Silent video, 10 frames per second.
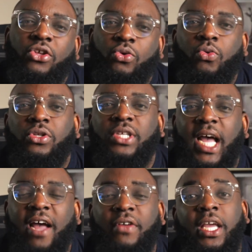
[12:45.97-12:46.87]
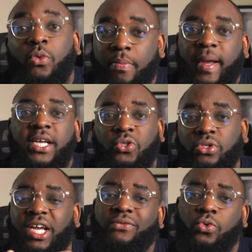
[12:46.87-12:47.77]
you want to have, again with banks, you want
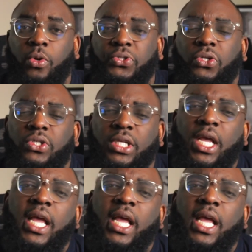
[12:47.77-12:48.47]
to have 2 options.